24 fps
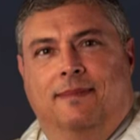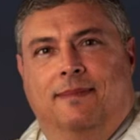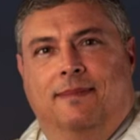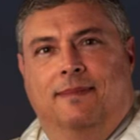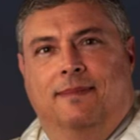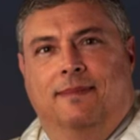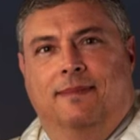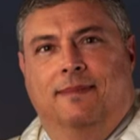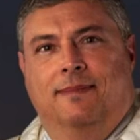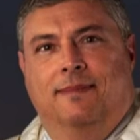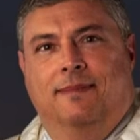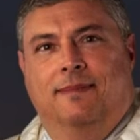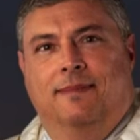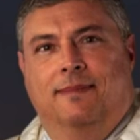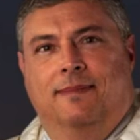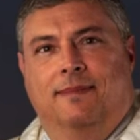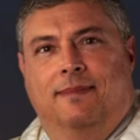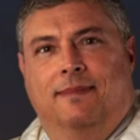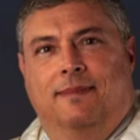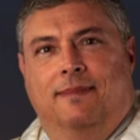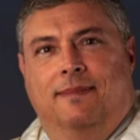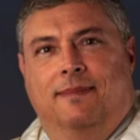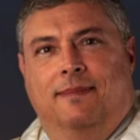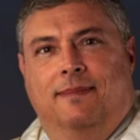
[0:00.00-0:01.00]

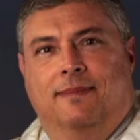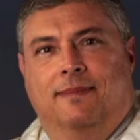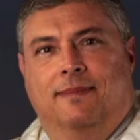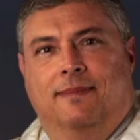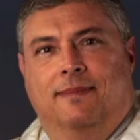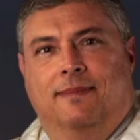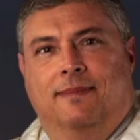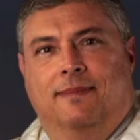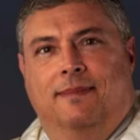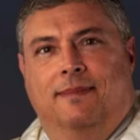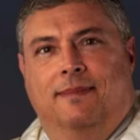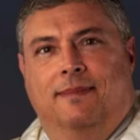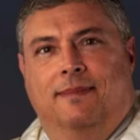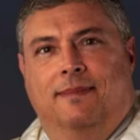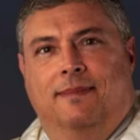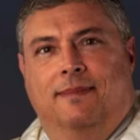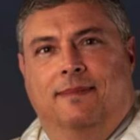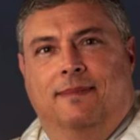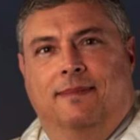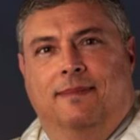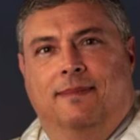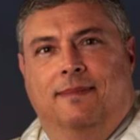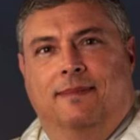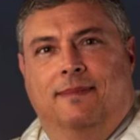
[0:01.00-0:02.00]

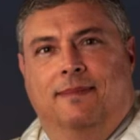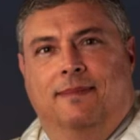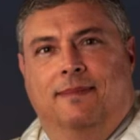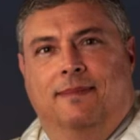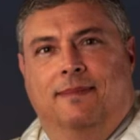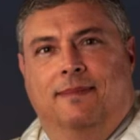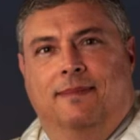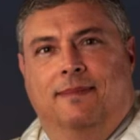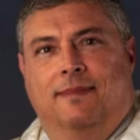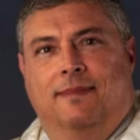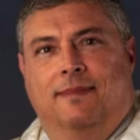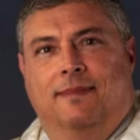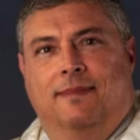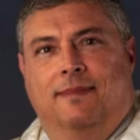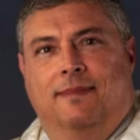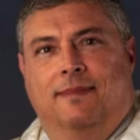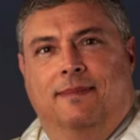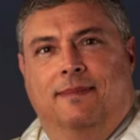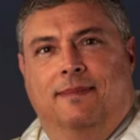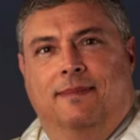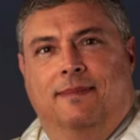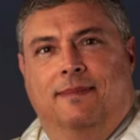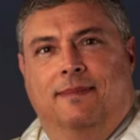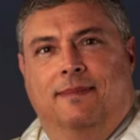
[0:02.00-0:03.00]

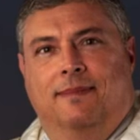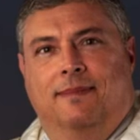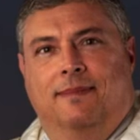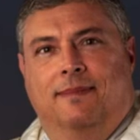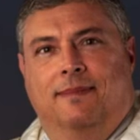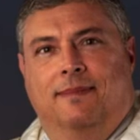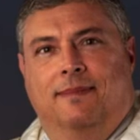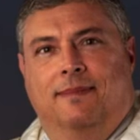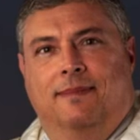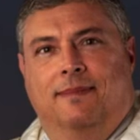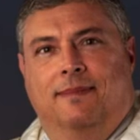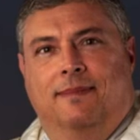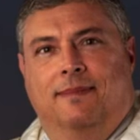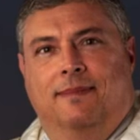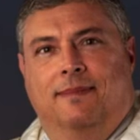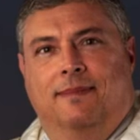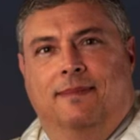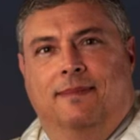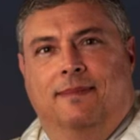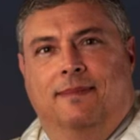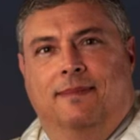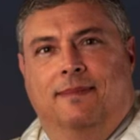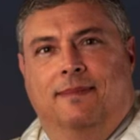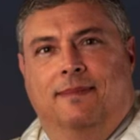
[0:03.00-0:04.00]

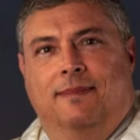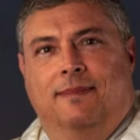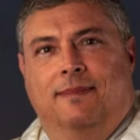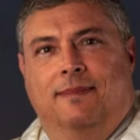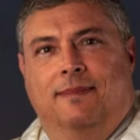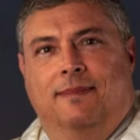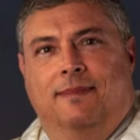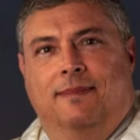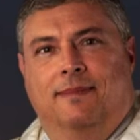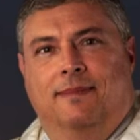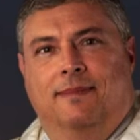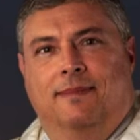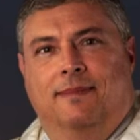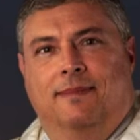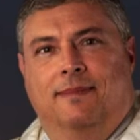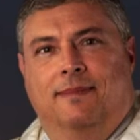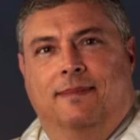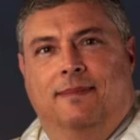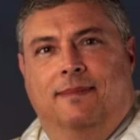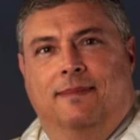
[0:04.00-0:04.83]
[no speech]